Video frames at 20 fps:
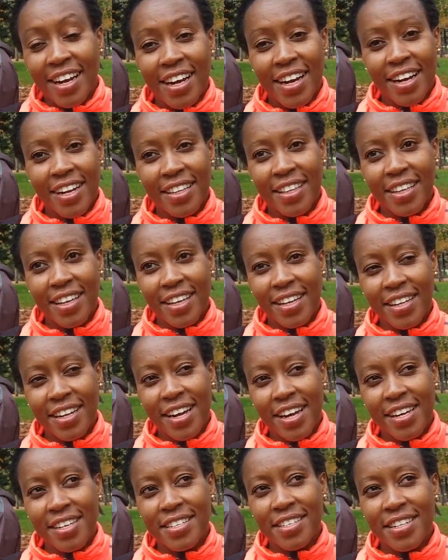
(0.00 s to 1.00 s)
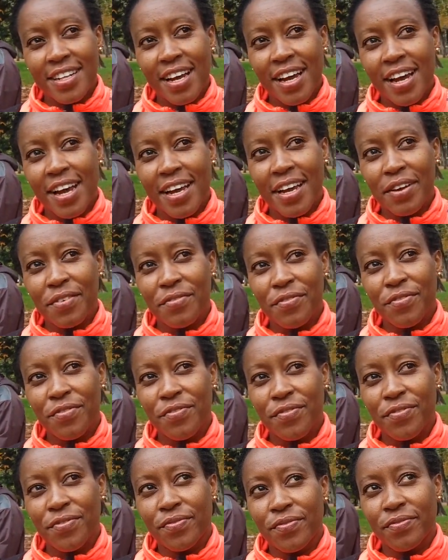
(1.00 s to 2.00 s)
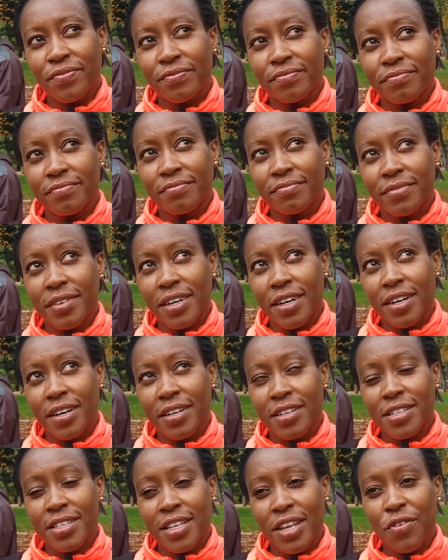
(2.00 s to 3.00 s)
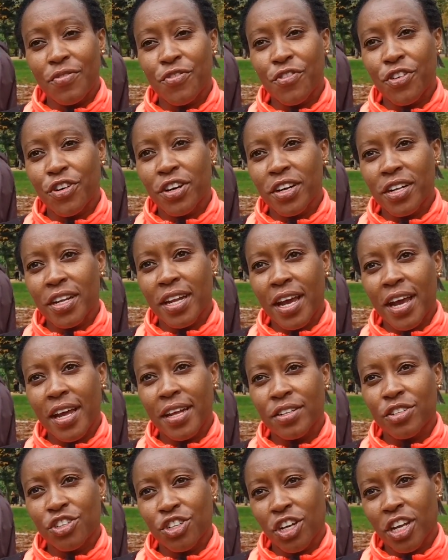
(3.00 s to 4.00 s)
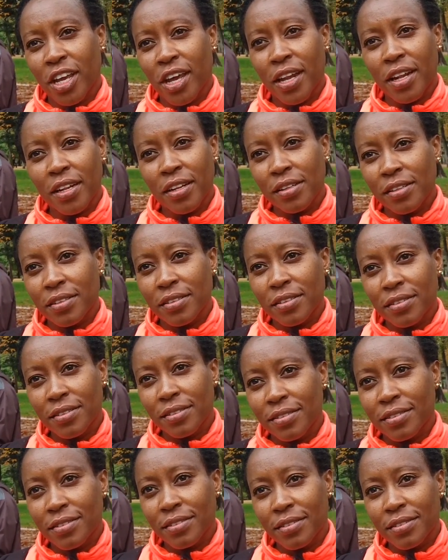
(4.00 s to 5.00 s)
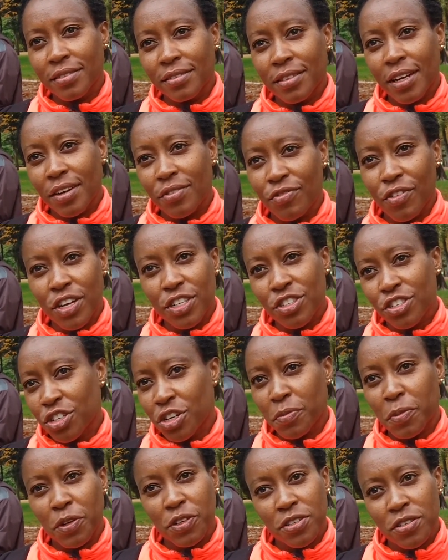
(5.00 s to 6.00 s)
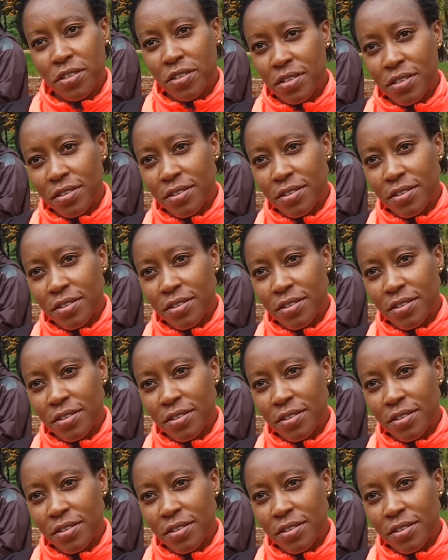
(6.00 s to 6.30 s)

I think it has like seafood and chicken and vegetables.